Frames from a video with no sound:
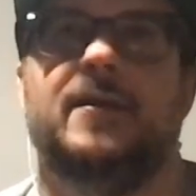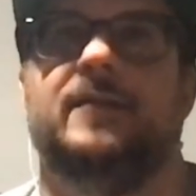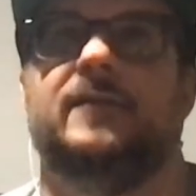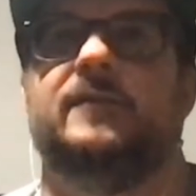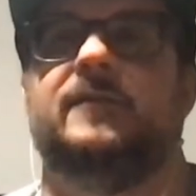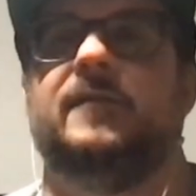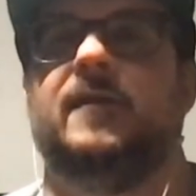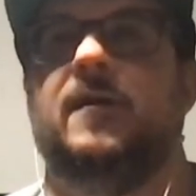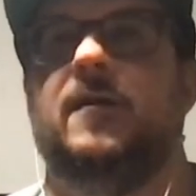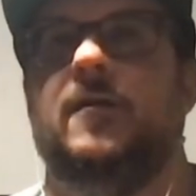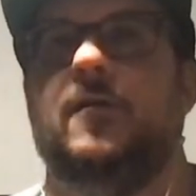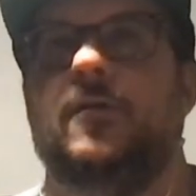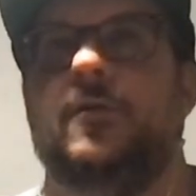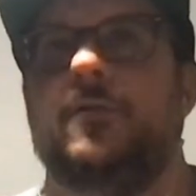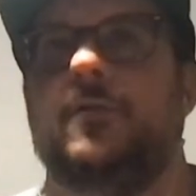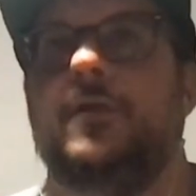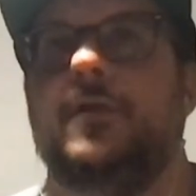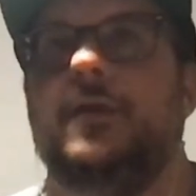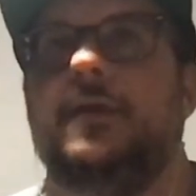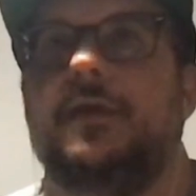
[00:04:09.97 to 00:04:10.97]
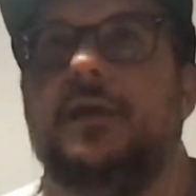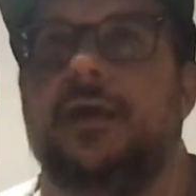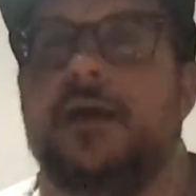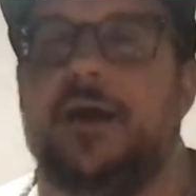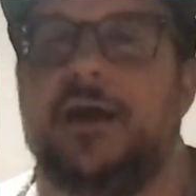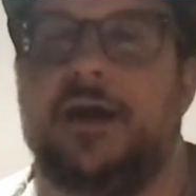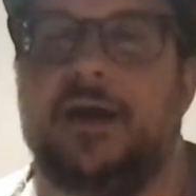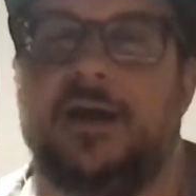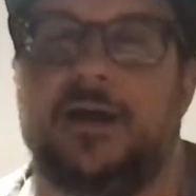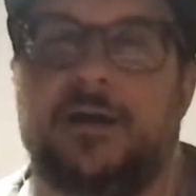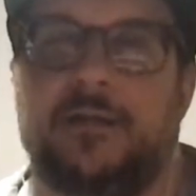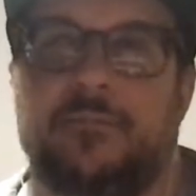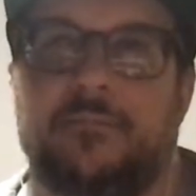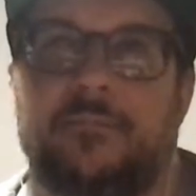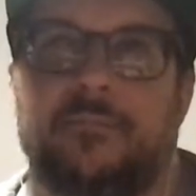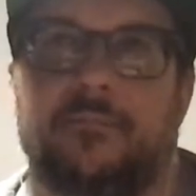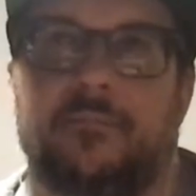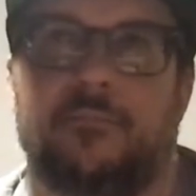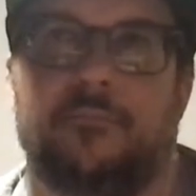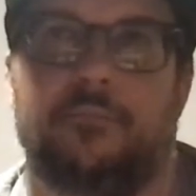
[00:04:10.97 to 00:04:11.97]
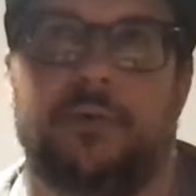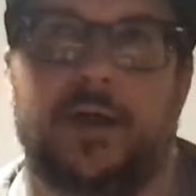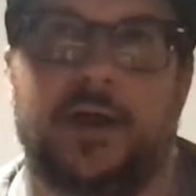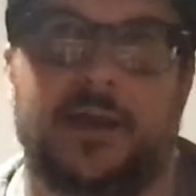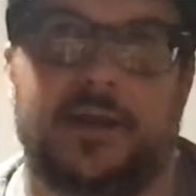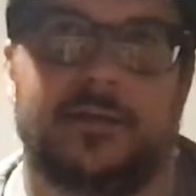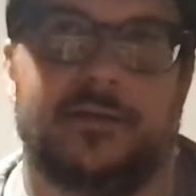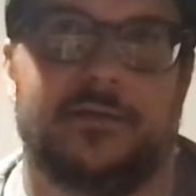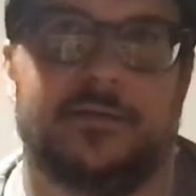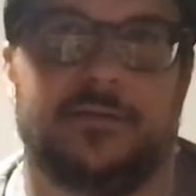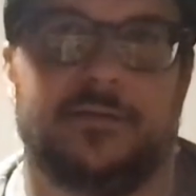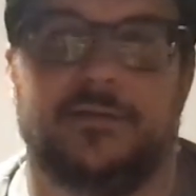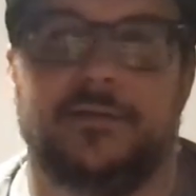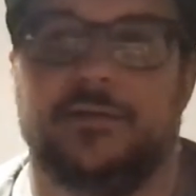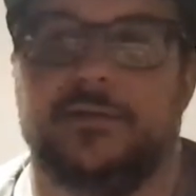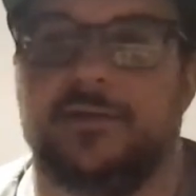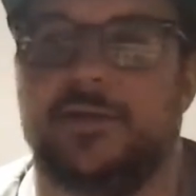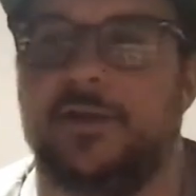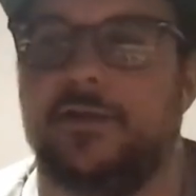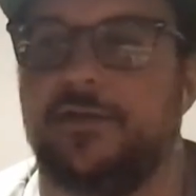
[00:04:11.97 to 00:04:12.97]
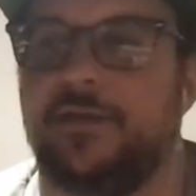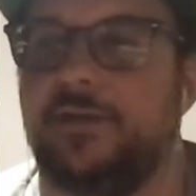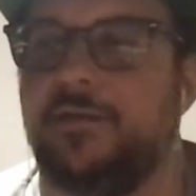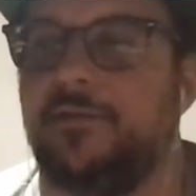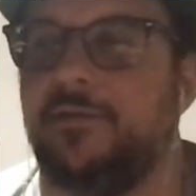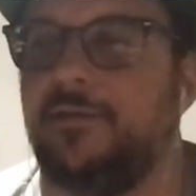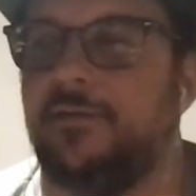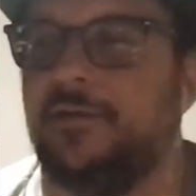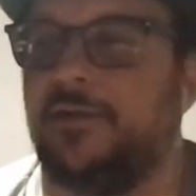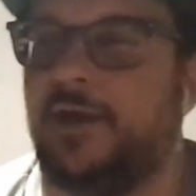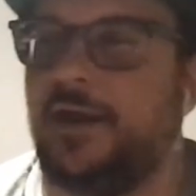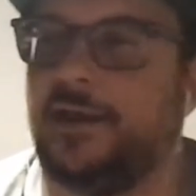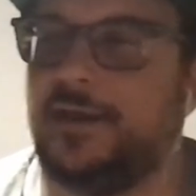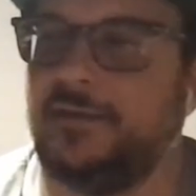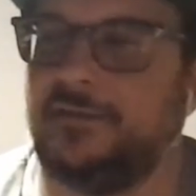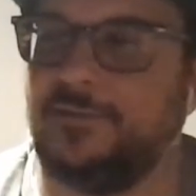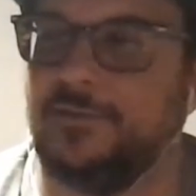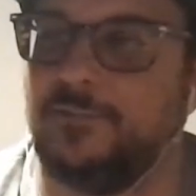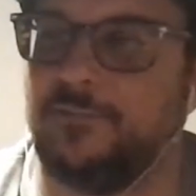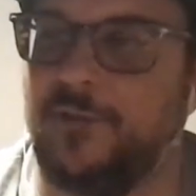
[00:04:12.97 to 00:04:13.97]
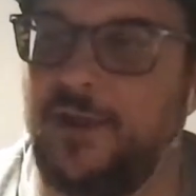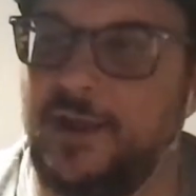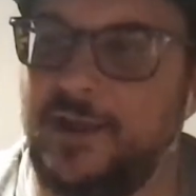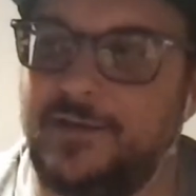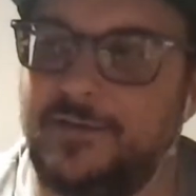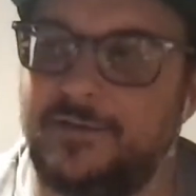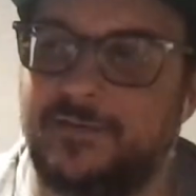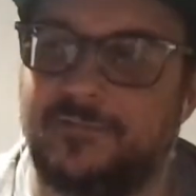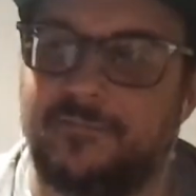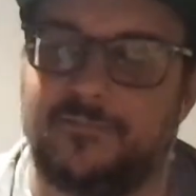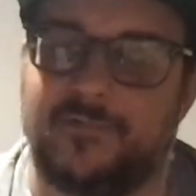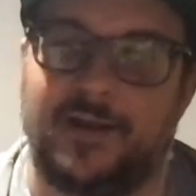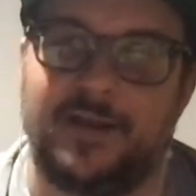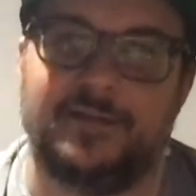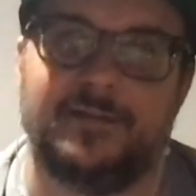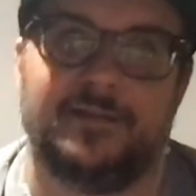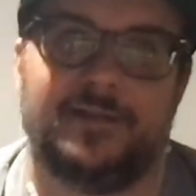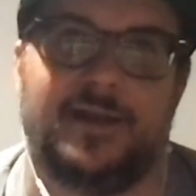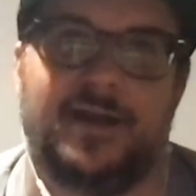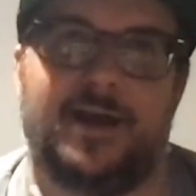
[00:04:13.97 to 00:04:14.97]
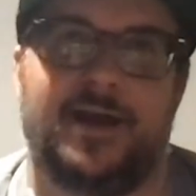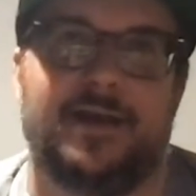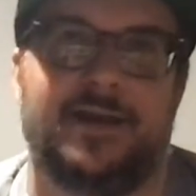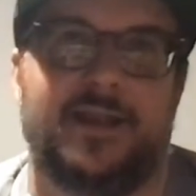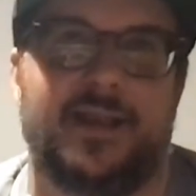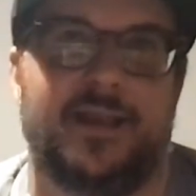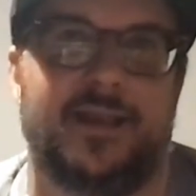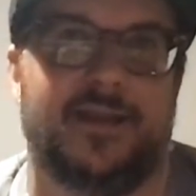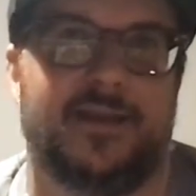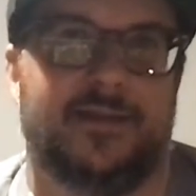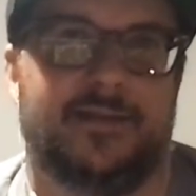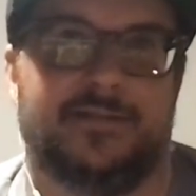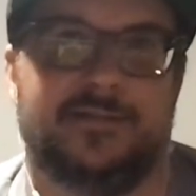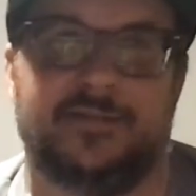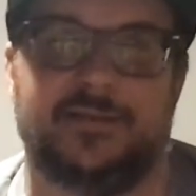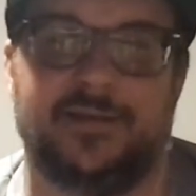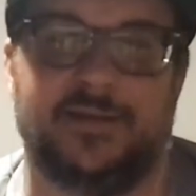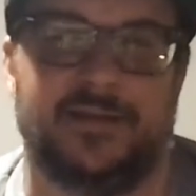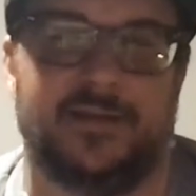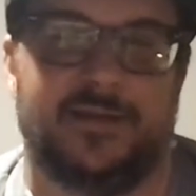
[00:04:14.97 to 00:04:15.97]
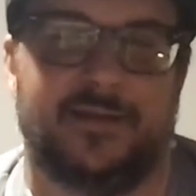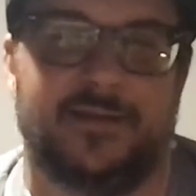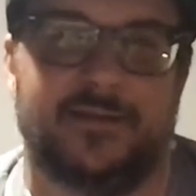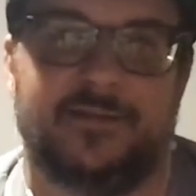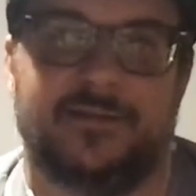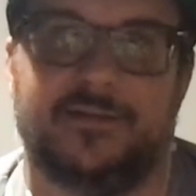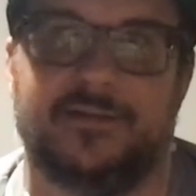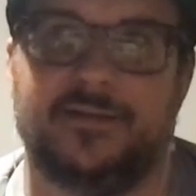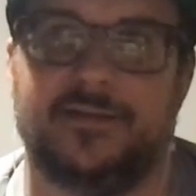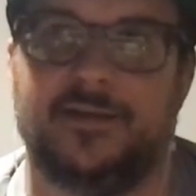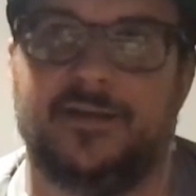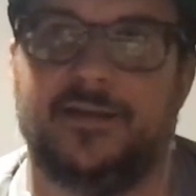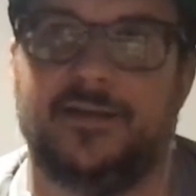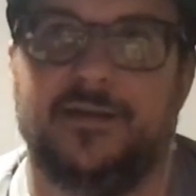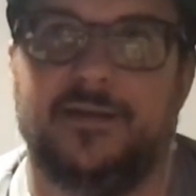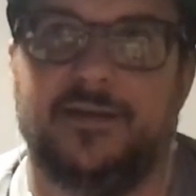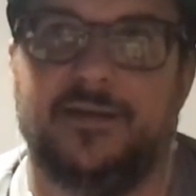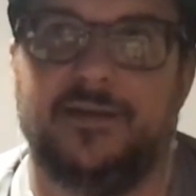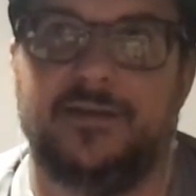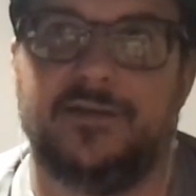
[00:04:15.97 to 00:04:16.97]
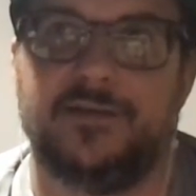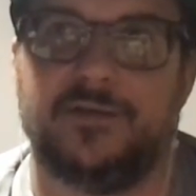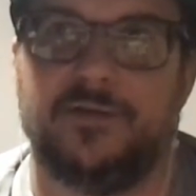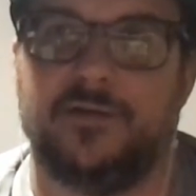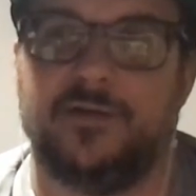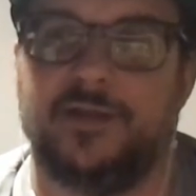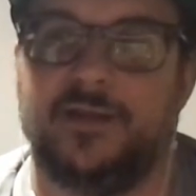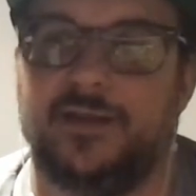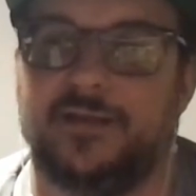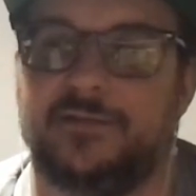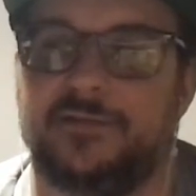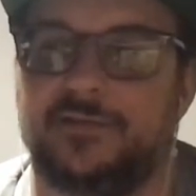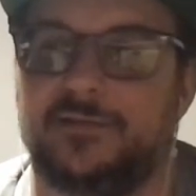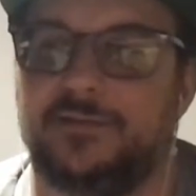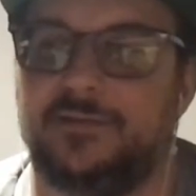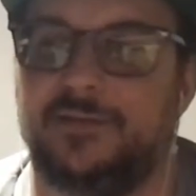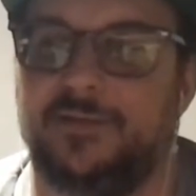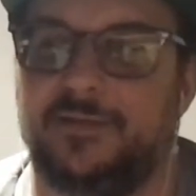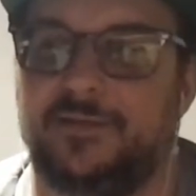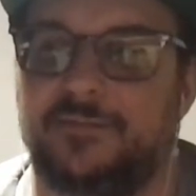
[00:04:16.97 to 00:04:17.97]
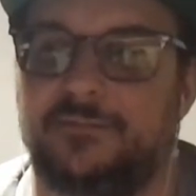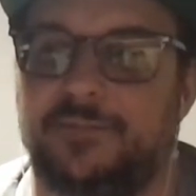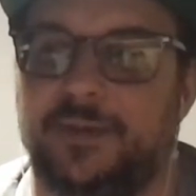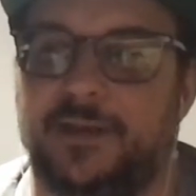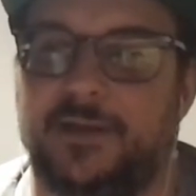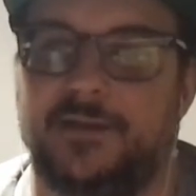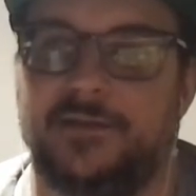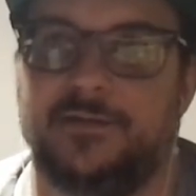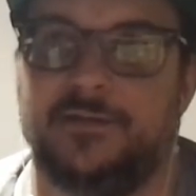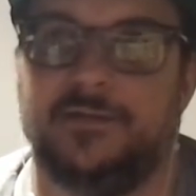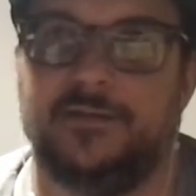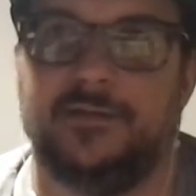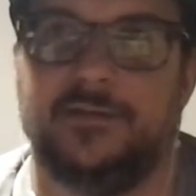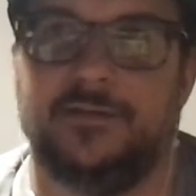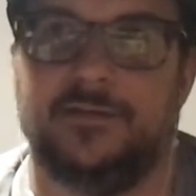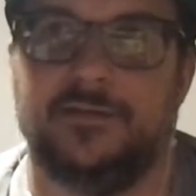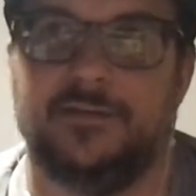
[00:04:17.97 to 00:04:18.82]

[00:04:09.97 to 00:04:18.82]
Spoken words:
So, but you know, I guess you're riding the hot hand, and Jordan Hicks has been,